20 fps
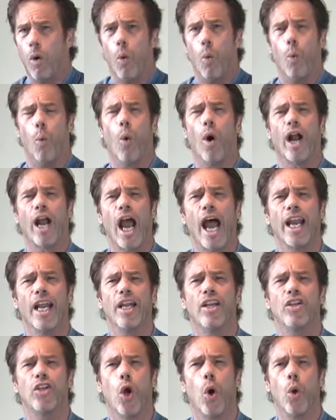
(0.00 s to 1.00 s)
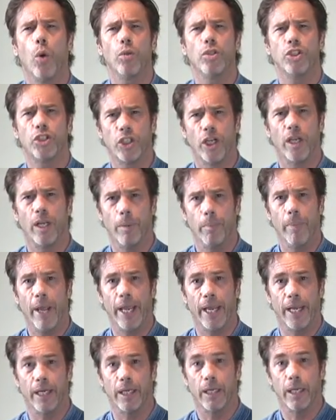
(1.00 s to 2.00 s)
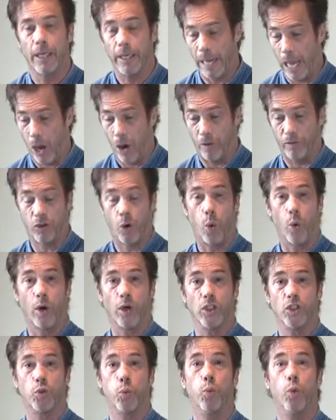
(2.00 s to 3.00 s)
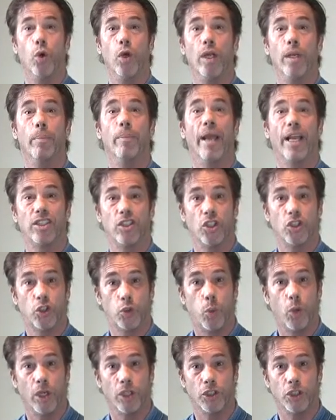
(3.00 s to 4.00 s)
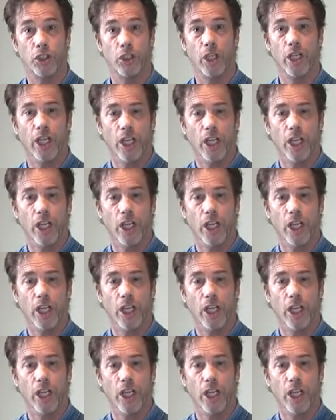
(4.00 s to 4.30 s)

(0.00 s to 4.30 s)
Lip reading: what kind of tone should it make? Now, of course, wood makes a swoosh.